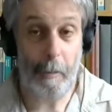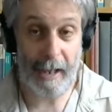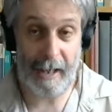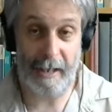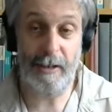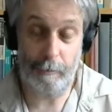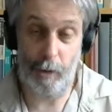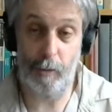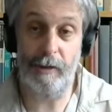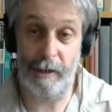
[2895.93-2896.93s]
and
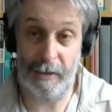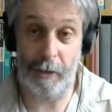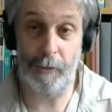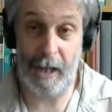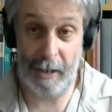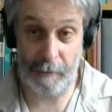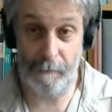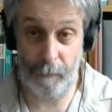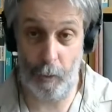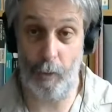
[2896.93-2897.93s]
importantly, those other
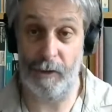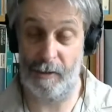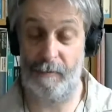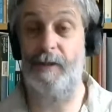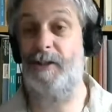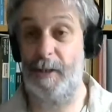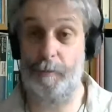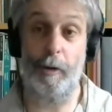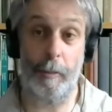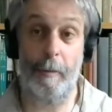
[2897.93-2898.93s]
4 universities
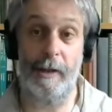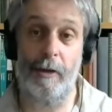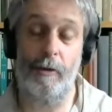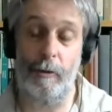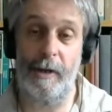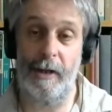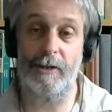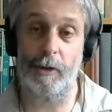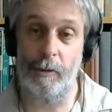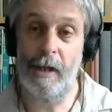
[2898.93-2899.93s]
probably that you're applying
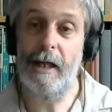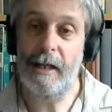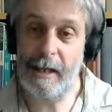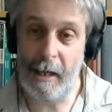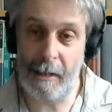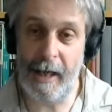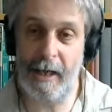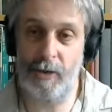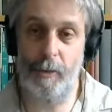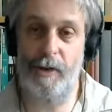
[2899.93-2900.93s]
to,
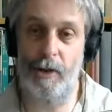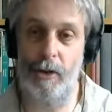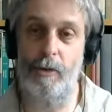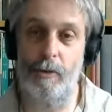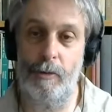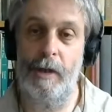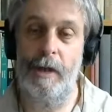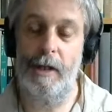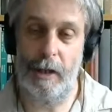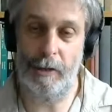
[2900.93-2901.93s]
connect with you
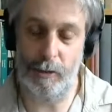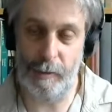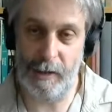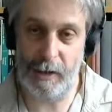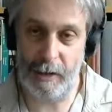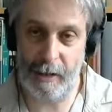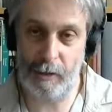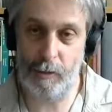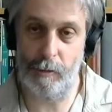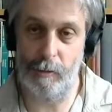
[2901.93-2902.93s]
and your
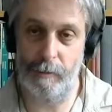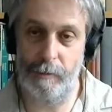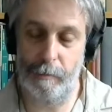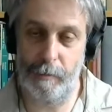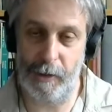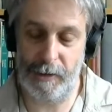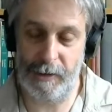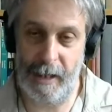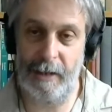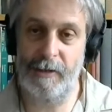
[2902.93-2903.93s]
intellectual
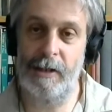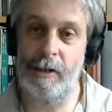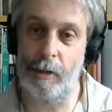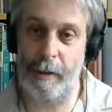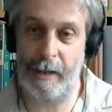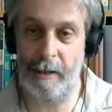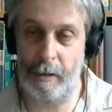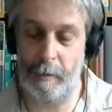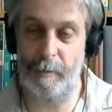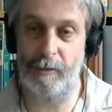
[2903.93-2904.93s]
personality, your
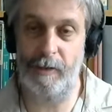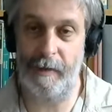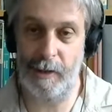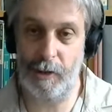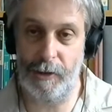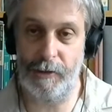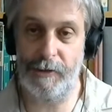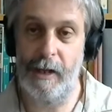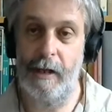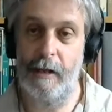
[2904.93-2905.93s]
academic
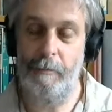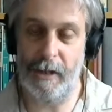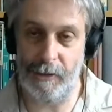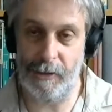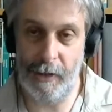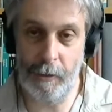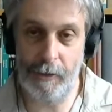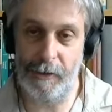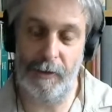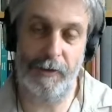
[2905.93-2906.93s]
motivations, because
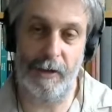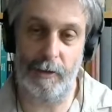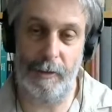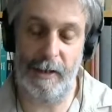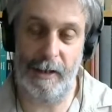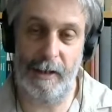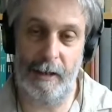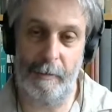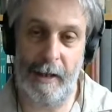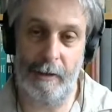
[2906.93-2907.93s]
those are the things we're
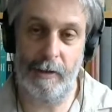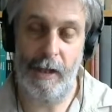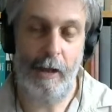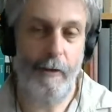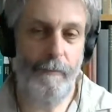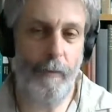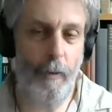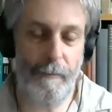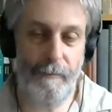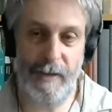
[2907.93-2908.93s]
thinking about.
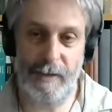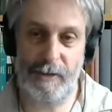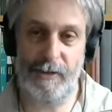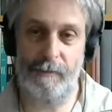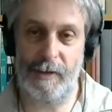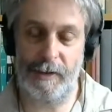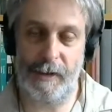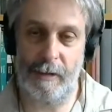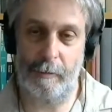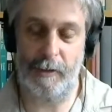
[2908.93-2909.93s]
4/5 of the
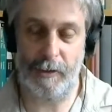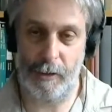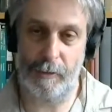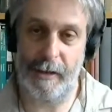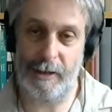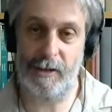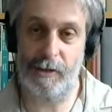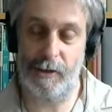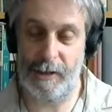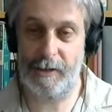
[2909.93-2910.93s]
statement UCAS
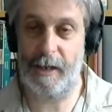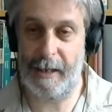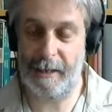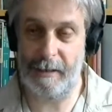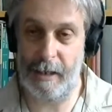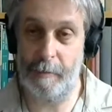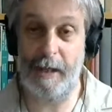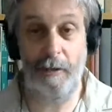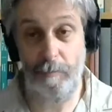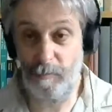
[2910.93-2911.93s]
suggest
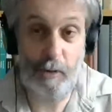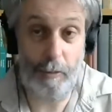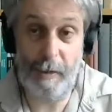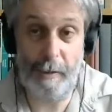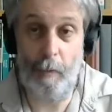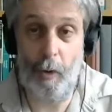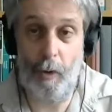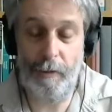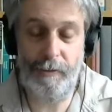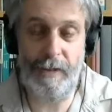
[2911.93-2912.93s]
academic, could be
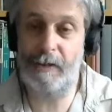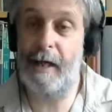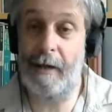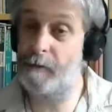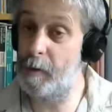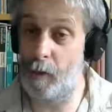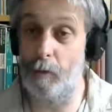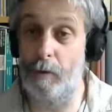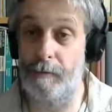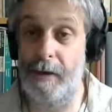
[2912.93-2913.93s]
more, doesn't have to be
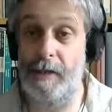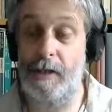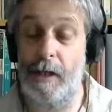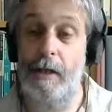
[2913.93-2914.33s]
all of it.